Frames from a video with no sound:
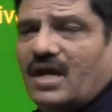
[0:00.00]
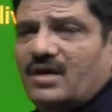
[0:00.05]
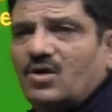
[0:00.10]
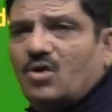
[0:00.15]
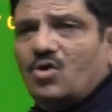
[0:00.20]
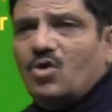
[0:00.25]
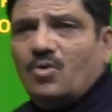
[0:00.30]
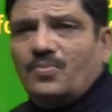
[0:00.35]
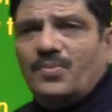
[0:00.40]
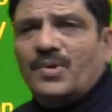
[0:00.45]
I
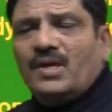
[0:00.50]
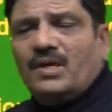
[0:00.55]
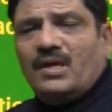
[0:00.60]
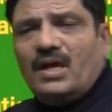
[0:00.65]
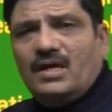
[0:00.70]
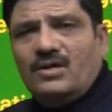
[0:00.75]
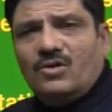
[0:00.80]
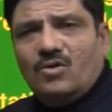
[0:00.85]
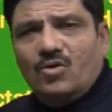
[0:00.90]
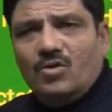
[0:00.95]
hope
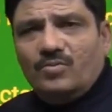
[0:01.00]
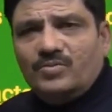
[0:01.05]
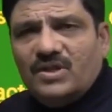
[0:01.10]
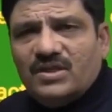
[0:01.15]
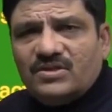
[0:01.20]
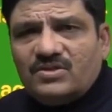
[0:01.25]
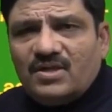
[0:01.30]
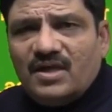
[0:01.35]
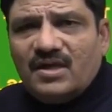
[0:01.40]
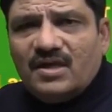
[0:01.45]

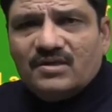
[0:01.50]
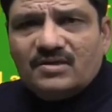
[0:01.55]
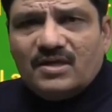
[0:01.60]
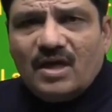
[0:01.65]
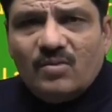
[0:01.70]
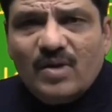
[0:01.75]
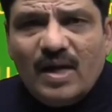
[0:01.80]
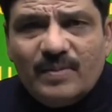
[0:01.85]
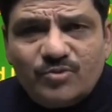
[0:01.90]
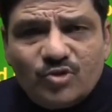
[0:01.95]
this thing is
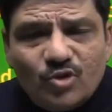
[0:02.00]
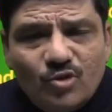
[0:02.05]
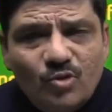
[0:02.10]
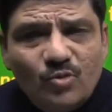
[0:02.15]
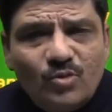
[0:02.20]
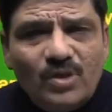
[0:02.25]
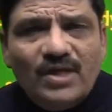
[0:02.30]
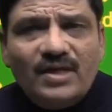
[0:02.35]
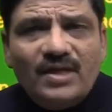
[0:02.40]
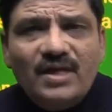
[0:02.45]
now
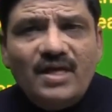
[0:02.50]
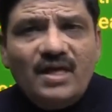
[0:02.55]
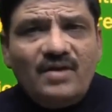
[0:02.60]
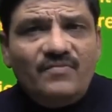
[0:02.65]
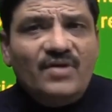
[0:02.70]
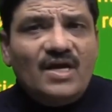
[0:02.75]
absolutely clear.